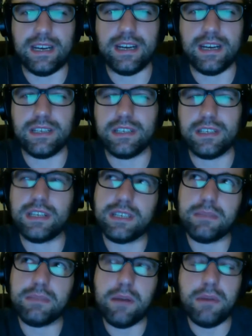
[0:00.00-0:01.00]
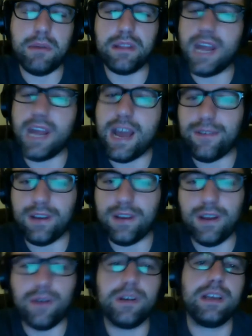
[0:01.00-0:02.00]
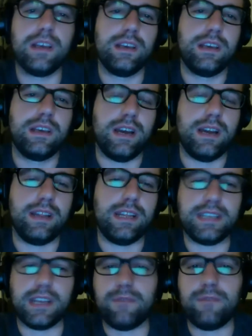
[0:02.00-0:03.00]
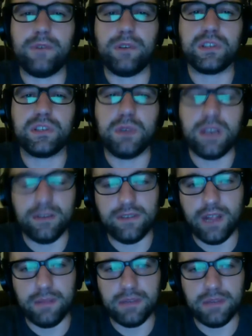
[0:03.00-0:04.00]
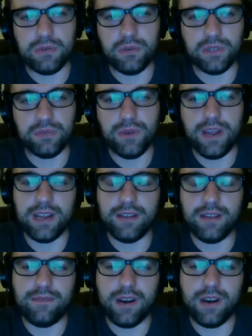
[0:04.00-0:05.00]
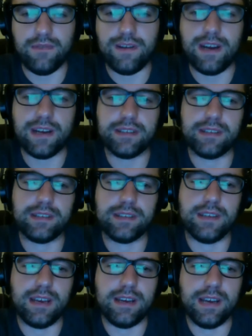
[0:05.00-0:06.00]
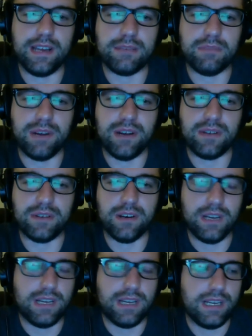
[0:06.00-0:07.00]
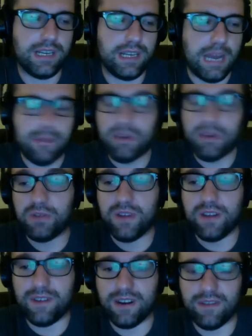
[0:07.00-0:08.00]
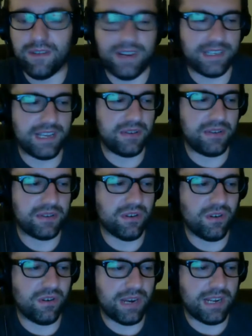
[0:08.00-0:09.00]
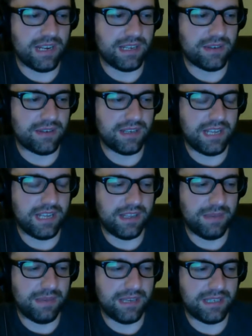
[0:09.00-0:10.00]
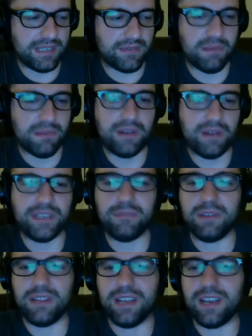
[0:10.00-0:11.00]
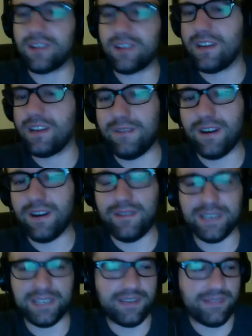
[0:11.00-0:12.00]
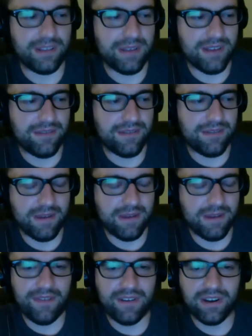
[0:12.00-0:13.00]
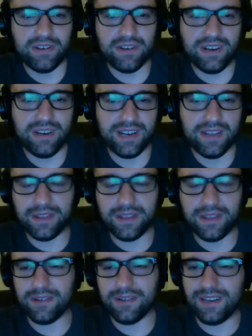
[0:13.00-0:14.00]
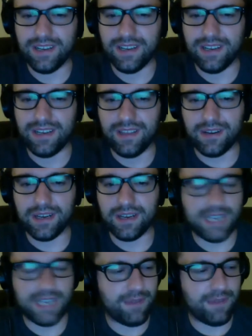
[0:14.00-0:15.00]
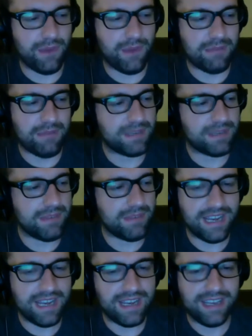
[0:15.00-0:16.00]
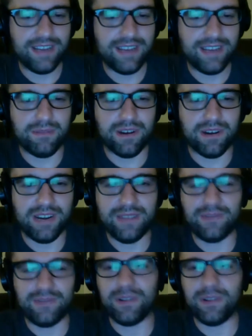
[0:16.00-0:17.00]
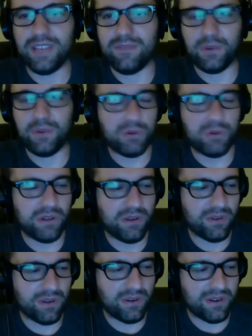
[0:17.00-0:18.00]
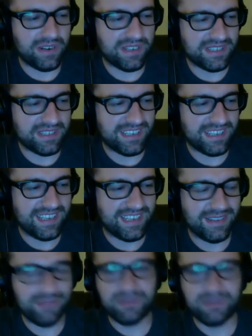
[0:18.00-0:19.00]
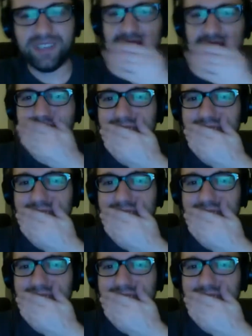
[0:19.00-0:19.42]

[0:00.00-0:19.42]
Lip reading: just about a month and a half ago, and that's like a full suite of development tools right in Firefox as a browser. I'm a huge fan of Firefox. I use Chrome on a sort of daily basis for browsing, but like Firefox is definitely my favorite underdog. I think they're gonna save the web someday from our evil Google overlords. Oops, should